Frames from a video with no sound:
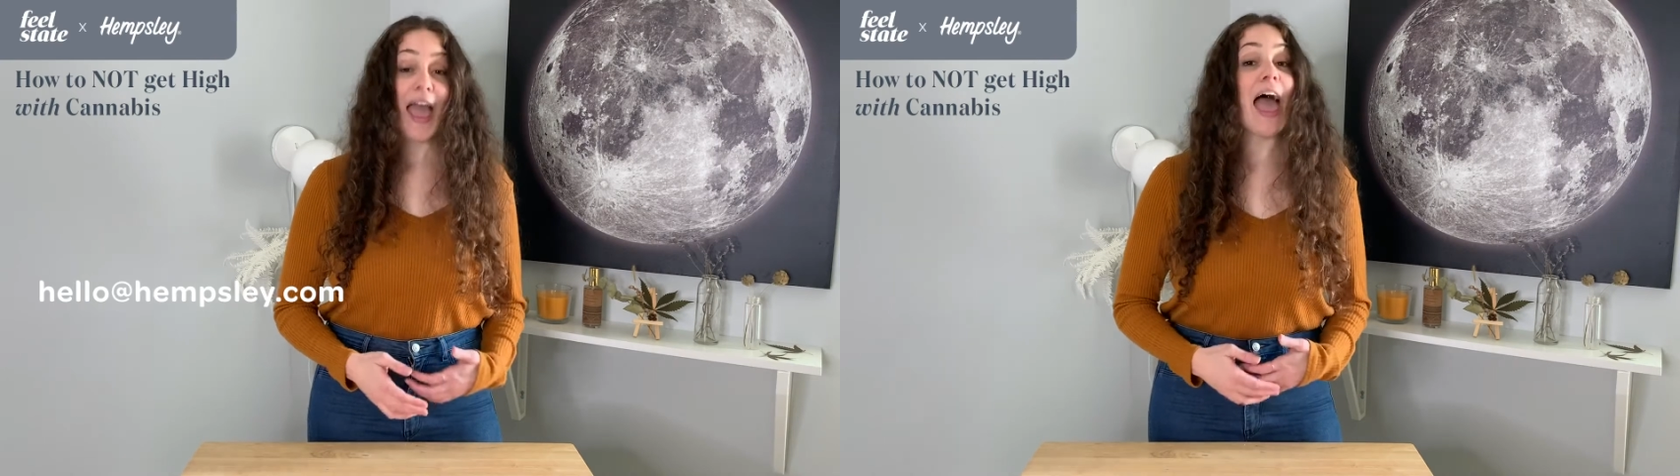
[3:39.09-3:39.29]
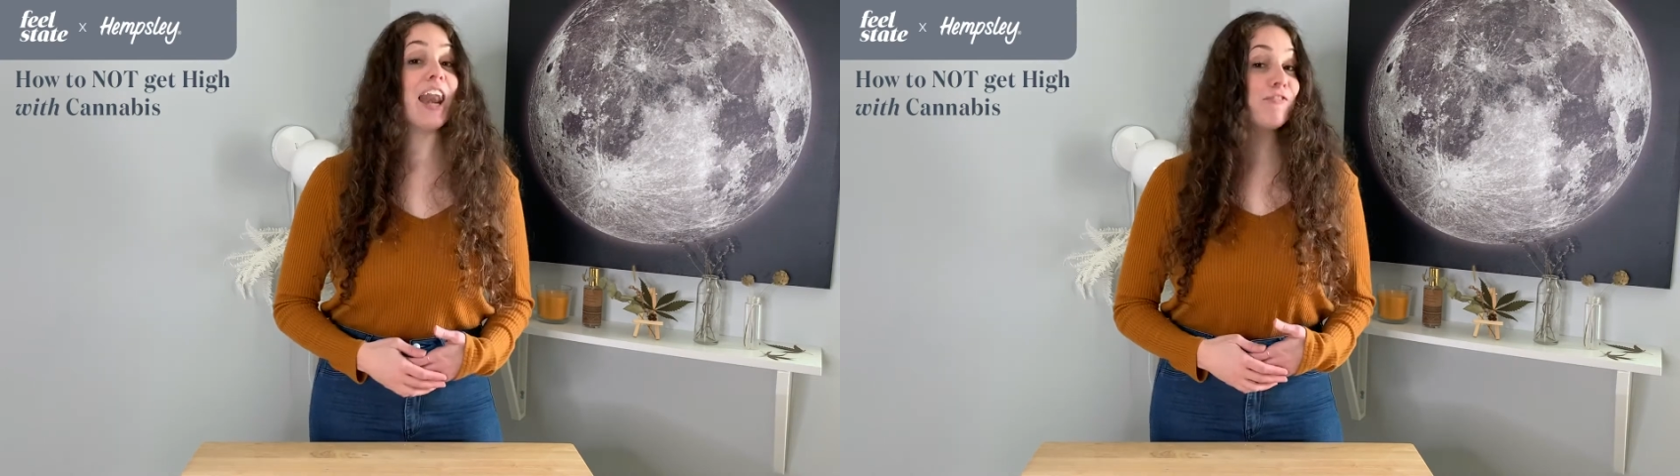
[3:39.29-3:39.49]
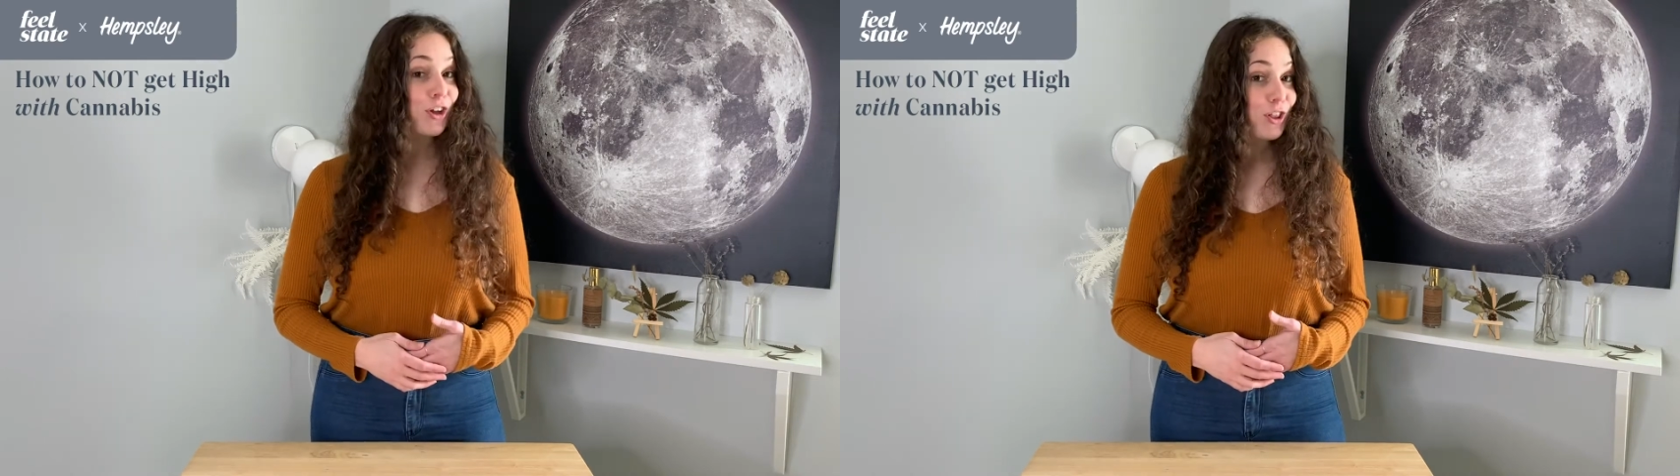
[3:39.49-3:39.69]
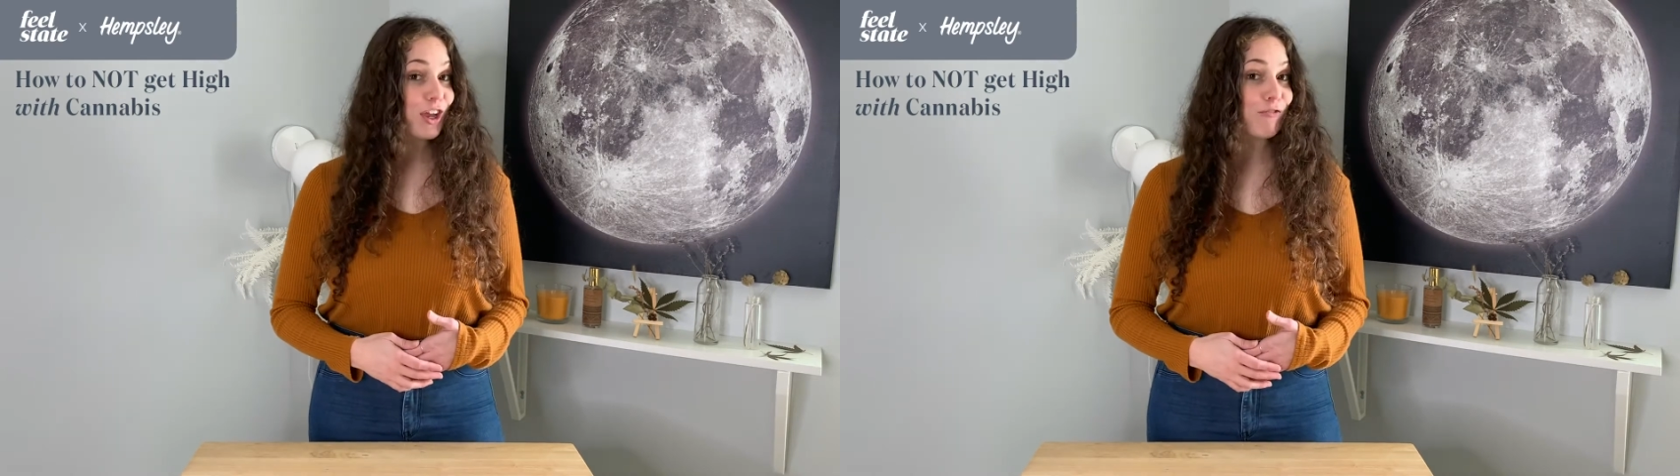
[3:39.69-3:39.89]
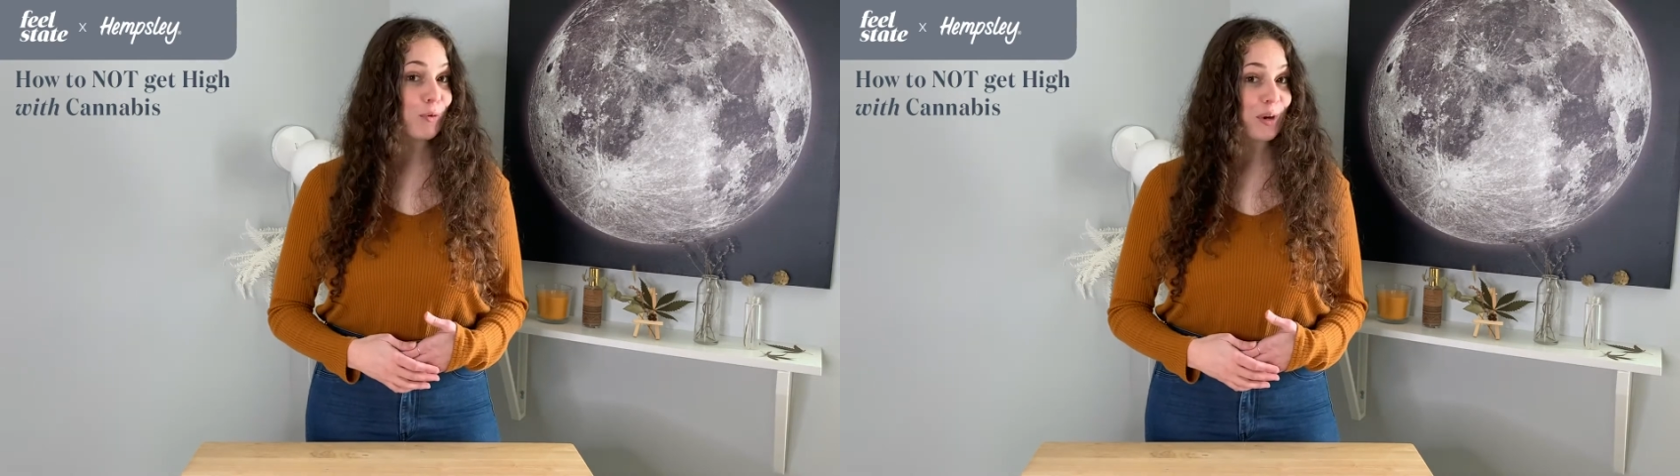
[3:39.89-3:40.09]
And if you're
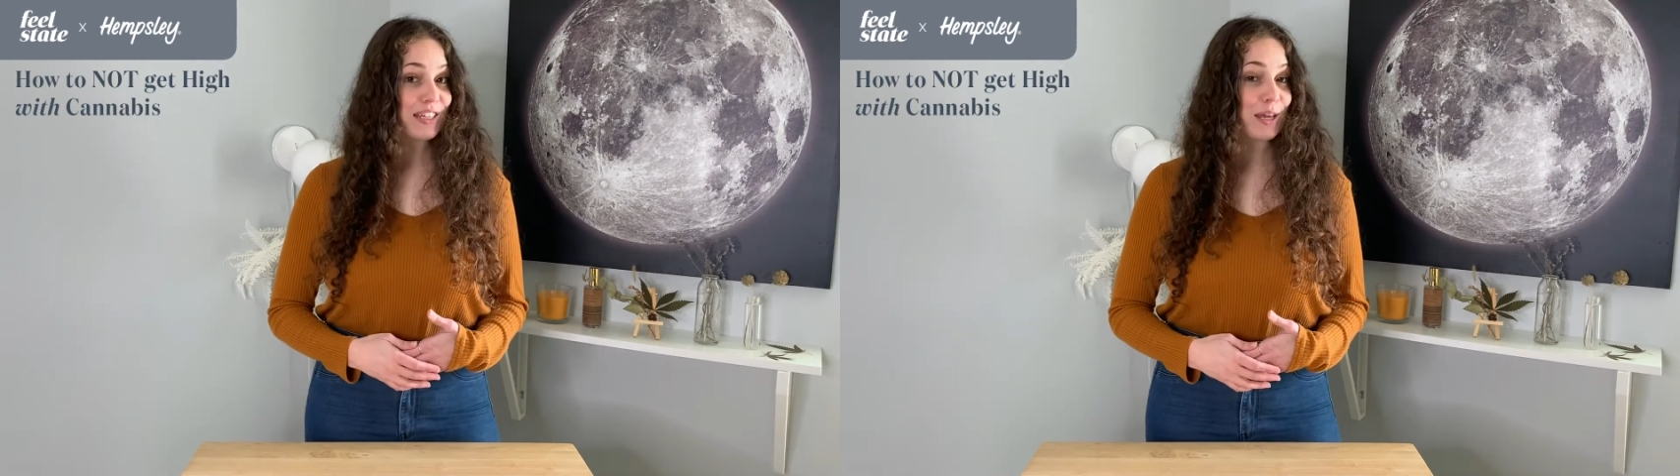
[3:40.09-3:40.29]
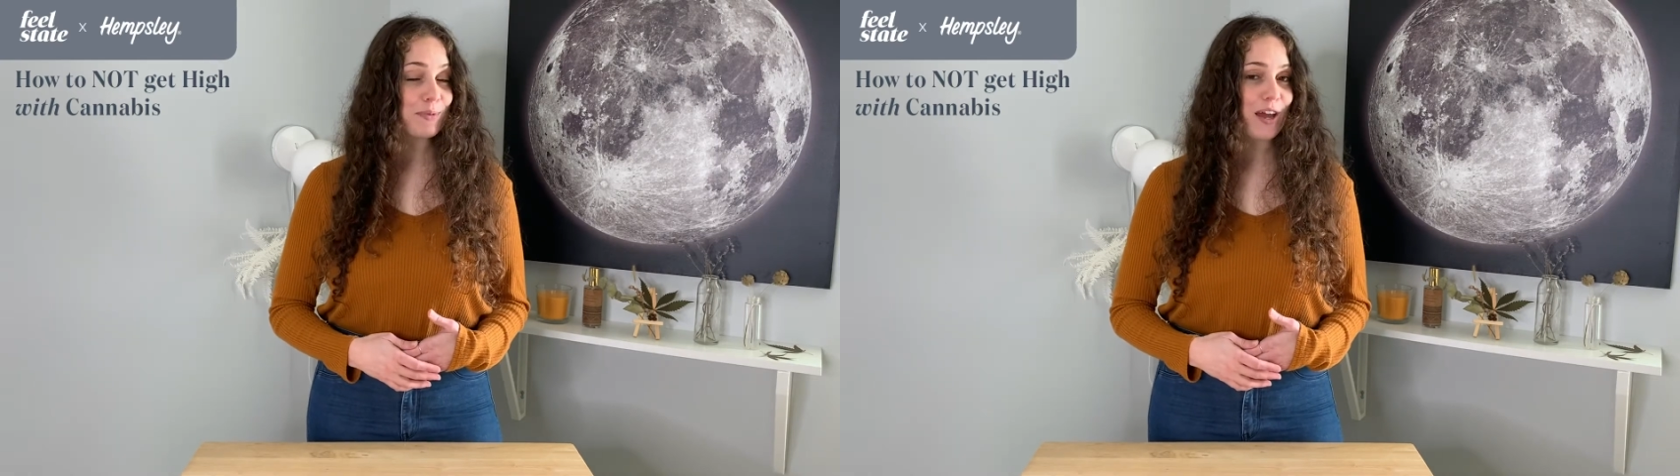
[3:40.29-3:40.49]
looking for more tips